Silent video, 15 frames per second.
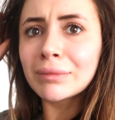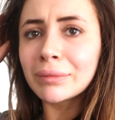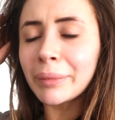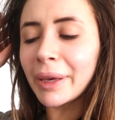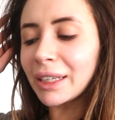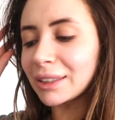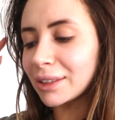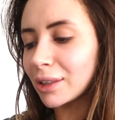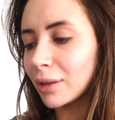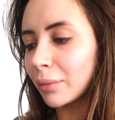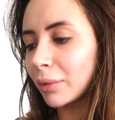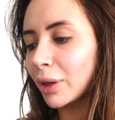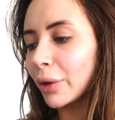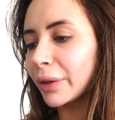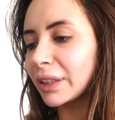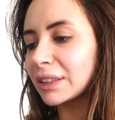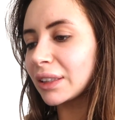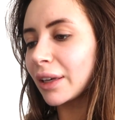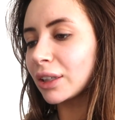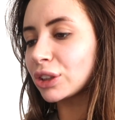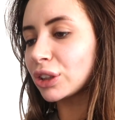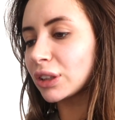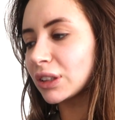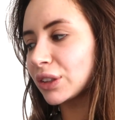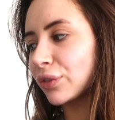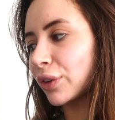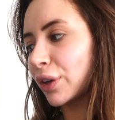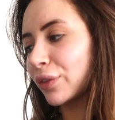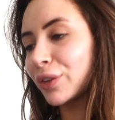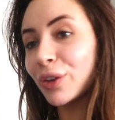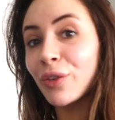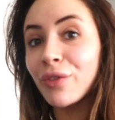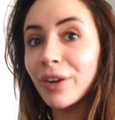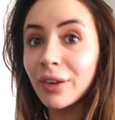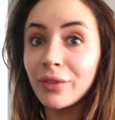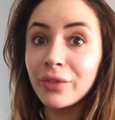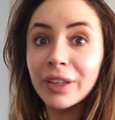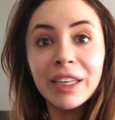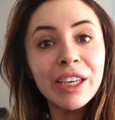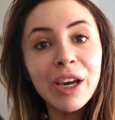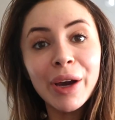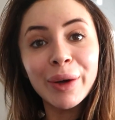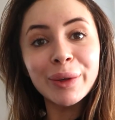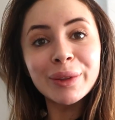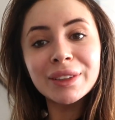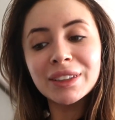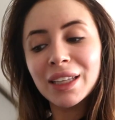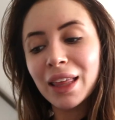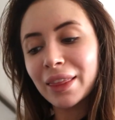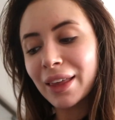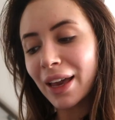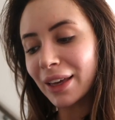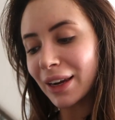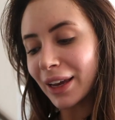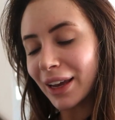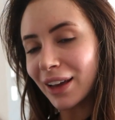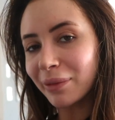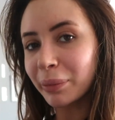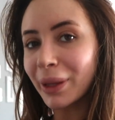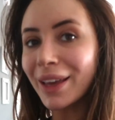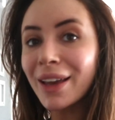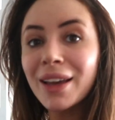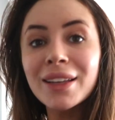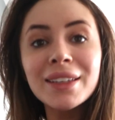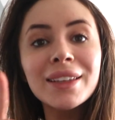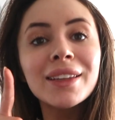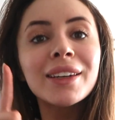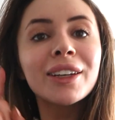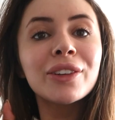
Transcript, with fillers: make some clothing selections for a few fun videos that I have planned in the